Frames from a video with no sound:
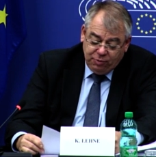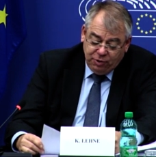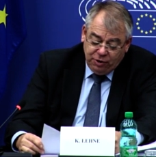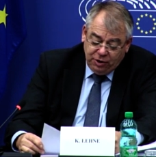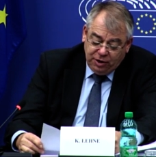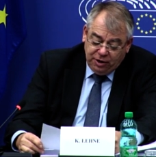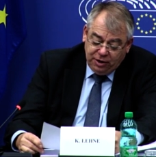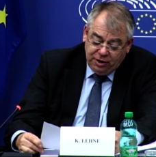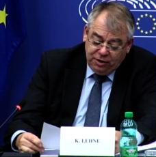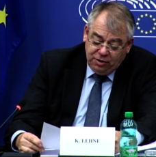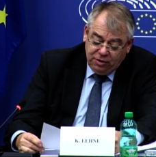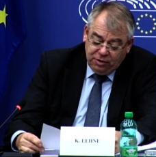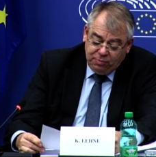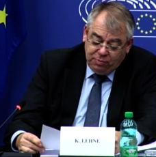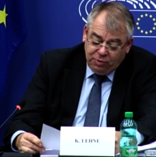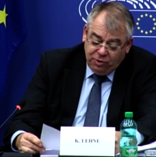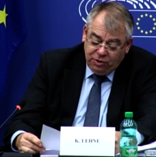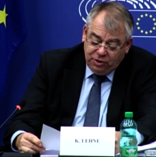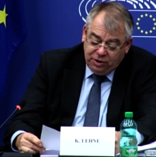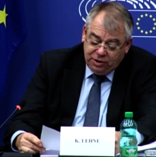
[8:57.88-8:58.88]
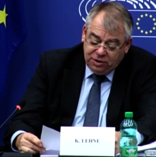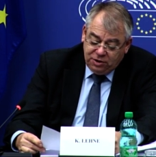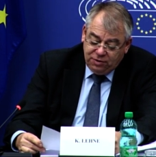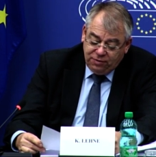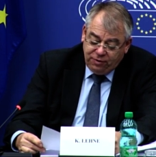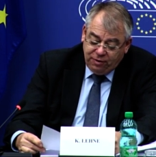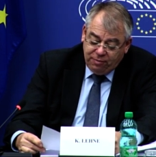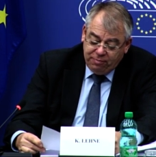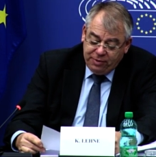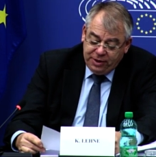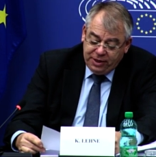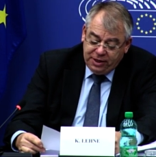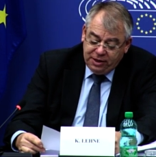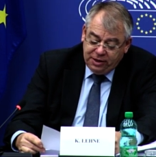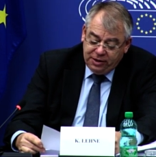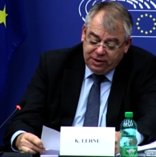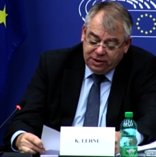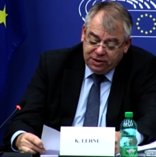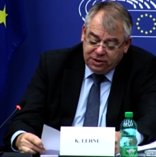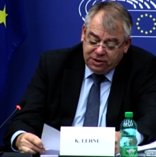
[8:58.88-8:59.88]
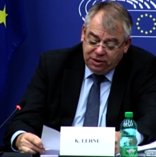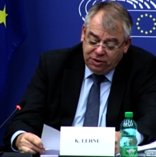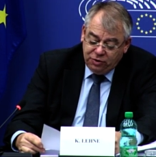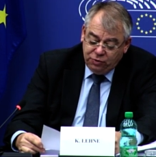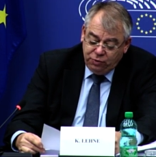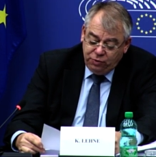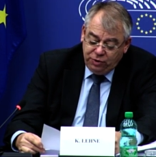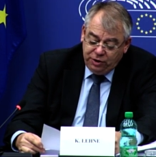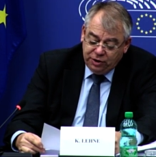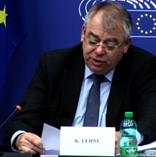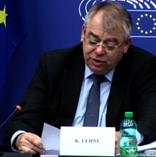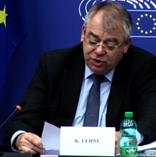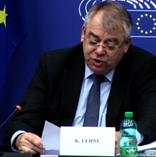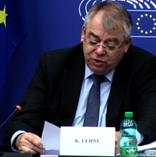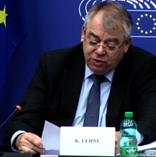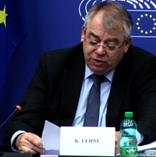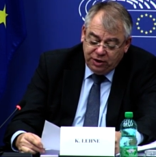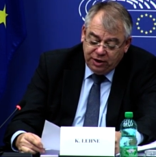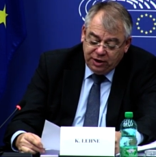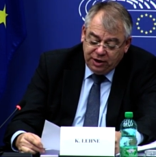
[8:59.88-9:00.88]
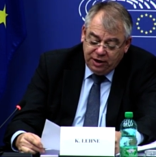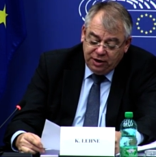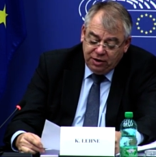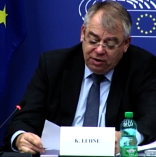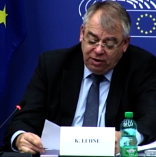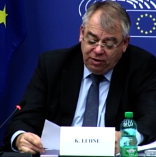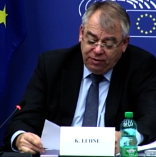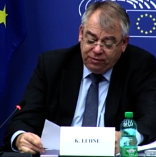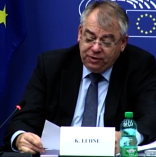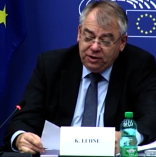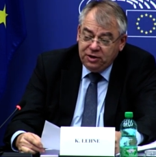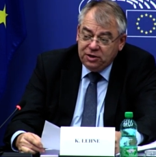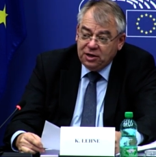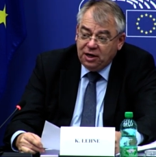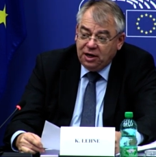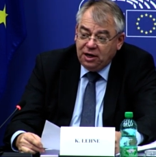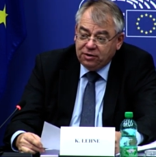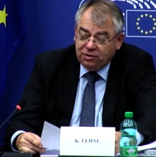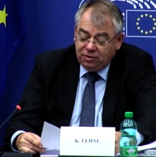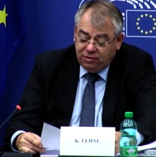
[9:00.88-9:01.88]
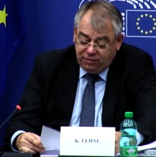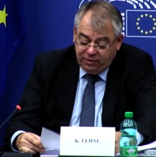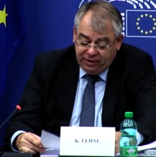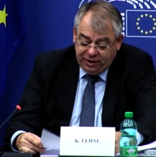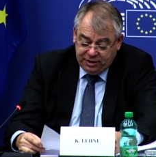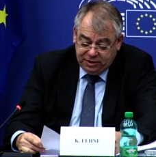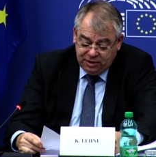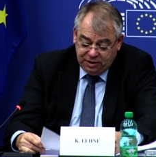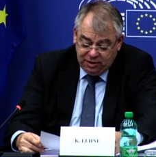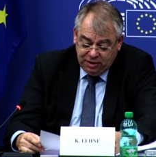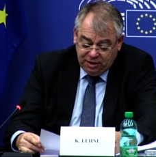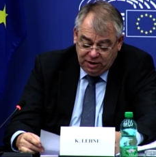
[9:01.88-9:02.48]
Nonetheless, it is difficult to justify to citizens that the E U